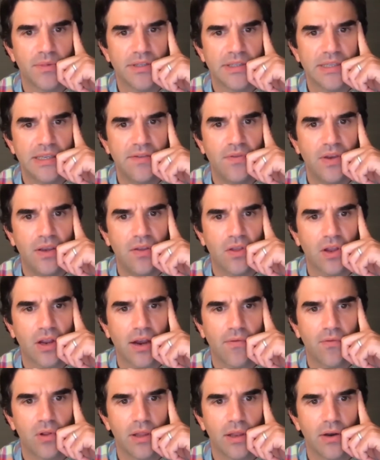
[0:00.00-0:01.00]
The CV, the
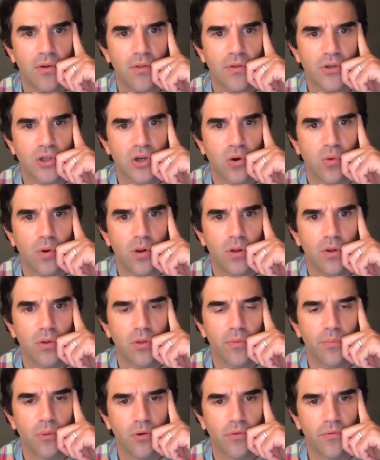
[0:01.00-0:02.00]
cover letter, the show reel, or
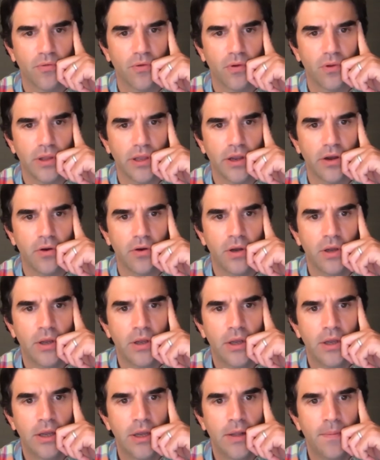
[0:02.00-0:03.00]
the portfolio?
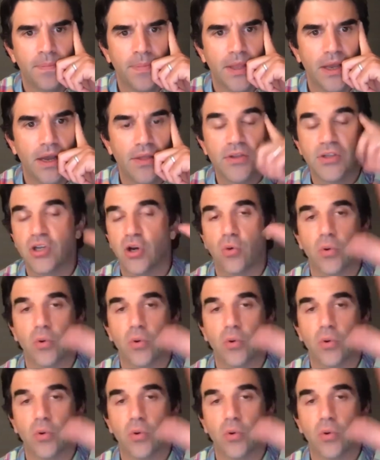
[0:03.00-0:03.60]
Uh, the show